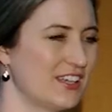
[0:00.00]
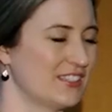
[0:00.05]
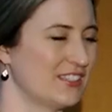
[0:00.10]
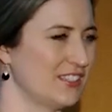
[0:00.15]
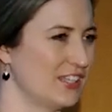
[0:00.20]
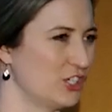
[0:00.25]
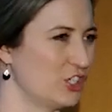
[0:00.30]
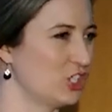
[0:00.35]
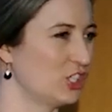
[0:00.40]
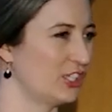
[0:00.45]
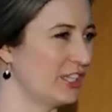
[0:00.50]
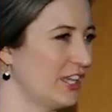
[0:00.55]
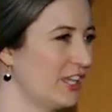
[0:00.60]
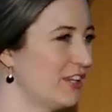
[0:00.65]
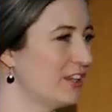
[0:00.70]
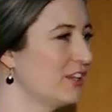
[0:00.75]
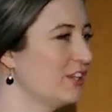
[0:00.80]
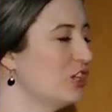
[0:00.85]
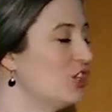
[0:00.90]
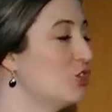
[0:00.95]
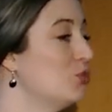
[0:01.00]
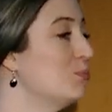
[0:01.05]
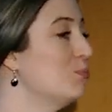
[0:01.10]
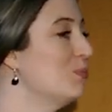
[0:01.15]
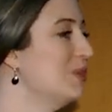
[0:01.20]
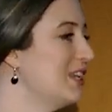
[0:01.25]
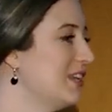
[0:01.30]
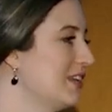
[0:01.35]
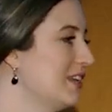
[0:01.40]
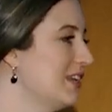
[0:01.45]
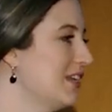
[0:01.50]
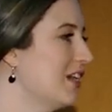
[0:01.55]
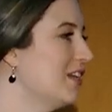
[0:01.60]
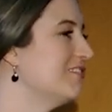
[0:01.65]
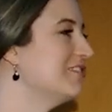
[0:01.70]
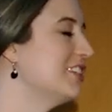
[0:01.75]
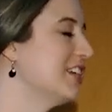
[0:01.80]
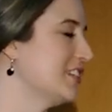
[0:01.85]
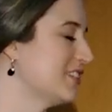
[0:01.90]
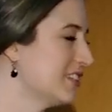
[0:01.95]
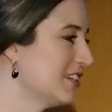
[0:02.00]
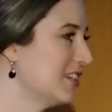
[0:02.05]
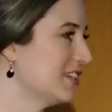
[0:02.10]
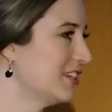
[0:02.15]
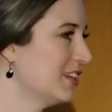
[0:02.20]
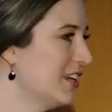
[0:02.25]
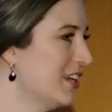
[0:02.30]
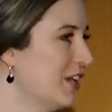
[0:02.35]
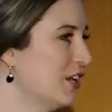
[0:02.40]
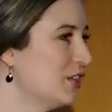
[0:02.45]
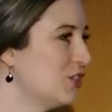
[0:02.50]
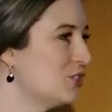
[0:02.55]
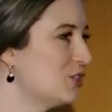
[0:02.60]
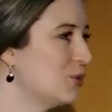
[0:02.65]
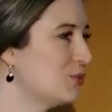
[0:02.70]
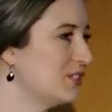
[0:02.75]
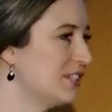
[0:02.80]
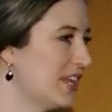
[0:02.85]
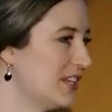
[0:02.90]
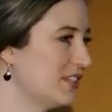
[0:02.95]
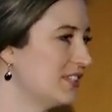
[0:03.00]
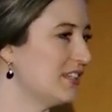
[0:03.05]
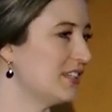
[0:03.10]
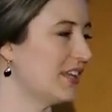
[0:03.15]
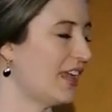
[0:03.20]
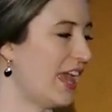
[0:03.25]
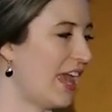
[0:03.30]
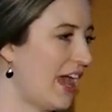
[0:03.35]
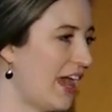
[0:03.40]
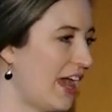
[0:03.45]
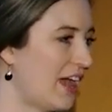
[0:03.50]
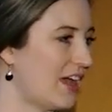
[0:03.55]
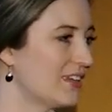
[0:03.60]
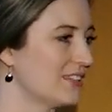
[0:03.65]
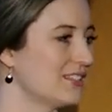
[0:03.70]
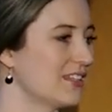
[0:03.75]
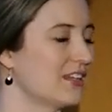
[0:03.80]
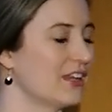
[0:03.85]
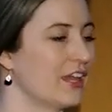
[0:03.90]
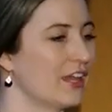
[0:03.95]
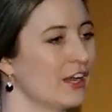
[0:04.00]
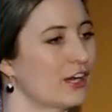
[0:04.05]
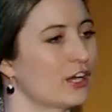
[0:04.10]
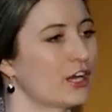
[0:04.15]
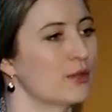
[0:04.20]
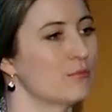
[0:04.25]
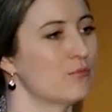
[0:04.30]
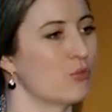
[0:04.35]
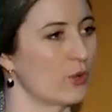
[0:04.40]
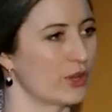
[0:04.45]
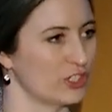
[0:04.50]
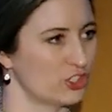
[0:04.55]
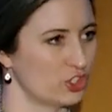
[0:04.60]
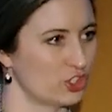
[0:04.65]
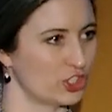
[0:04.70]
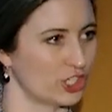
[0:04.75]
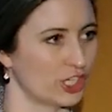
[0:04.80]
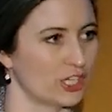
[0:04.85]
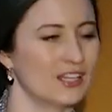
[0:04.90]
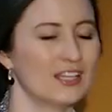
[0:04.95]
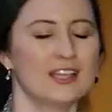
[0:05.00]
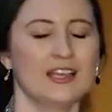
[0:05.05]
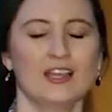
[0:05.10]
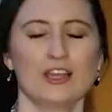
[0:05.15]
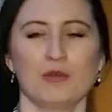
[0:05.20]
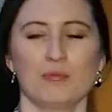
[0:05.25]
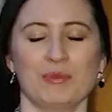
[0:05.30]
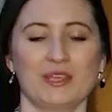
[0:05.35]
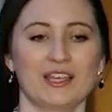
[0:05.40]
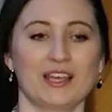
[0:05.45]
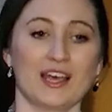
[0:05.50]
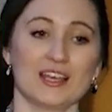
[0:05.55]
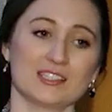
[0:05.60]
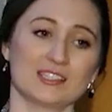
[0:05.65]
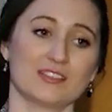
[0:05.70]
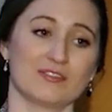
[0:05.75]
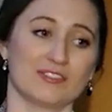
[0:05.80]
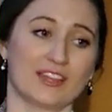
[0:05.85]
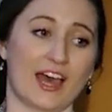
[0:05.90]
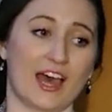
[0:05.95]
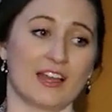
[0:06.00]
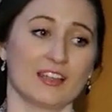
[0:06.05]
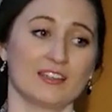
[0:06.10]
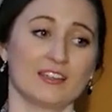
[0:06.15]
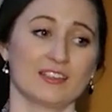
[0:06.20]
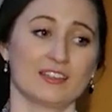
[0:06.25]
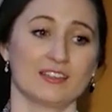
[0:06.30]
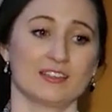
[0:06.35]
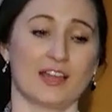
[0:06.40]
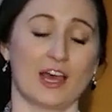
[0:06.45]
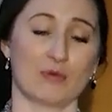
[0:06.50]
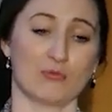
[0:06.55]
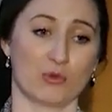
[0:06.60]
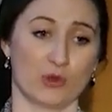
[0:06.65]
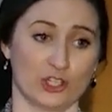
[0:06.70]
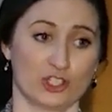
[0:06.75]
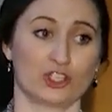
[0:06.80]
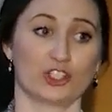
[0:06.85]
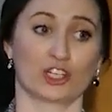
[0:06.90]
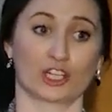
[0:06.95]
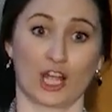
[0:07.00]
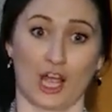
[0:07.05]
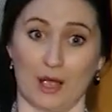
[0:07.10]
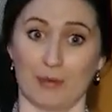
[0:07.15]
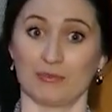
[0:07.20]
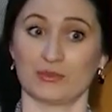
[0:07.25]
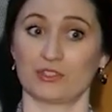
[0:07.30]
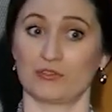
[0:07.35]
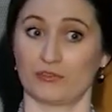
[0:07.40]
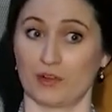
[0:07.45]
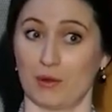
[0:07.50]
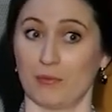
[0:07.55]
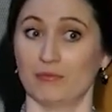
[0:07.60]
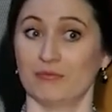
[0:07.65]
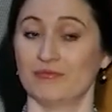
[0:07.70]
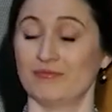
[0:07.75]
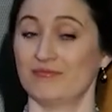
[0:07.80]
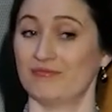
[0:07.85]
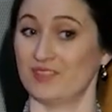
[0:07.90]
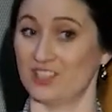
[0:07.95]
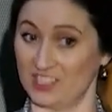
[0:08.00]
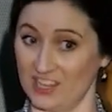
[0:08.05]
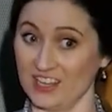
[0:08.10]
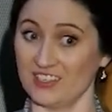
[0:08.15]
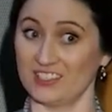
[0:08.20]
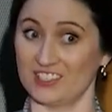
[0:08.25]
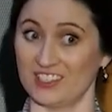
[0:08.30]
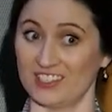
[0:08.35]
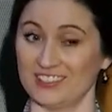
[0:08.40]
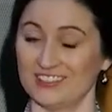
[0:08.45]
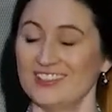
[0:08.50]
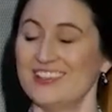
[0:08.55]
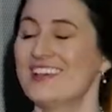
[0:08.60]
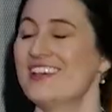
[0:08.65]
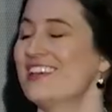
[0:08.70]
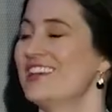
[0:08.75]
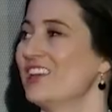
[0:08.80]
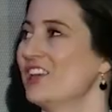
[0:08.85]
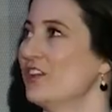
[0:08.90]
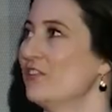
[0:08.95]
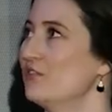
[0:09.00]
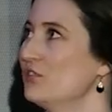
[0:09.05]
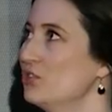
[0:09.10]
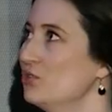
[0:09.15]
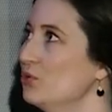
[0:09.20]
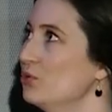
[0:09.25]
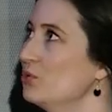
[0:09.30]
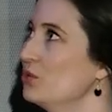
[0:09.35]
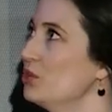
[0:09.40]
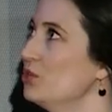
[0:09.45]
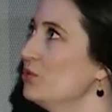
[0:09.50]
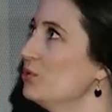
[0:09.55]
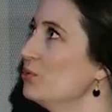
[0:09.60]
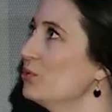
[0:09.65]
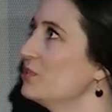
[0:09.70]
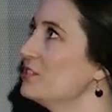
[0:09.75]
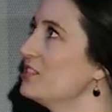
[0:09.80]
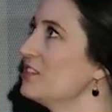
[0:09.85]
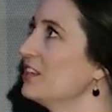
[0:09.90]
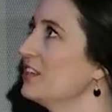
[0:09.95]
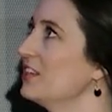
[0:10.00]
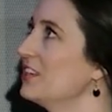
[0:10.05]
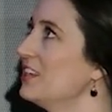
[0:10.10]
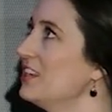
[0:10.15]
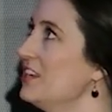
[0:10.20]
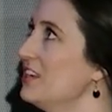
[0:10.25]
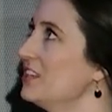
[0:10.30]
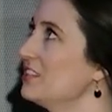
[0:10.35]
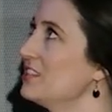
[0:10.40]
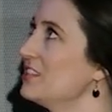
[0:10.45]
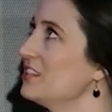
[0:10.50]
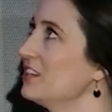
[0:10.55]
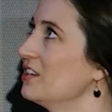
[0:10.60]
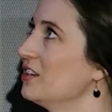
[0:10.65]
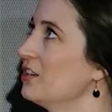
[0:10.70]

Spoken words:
essentially, humidity of dentin. So dentin has inherent moisture. Because of that, that moisture comes from the dentin. If you use heat,